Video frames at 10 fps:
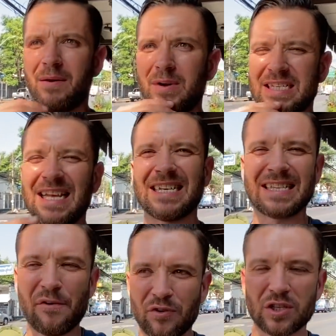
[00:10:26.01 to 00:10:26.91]
Which is a
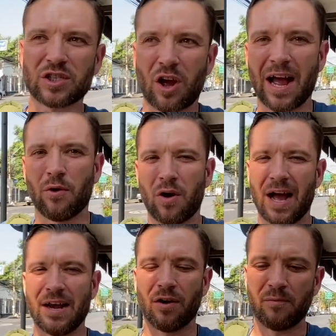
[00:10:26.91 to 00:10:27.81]
different style,
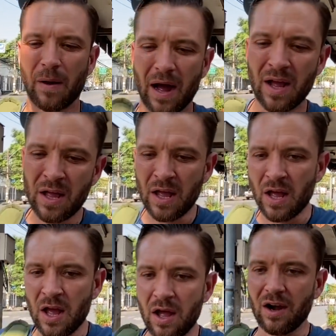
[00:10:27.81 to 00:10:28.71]
kind of, but
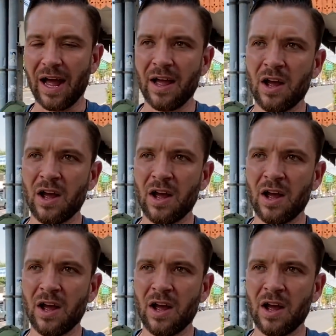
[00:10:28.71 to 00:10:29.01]
like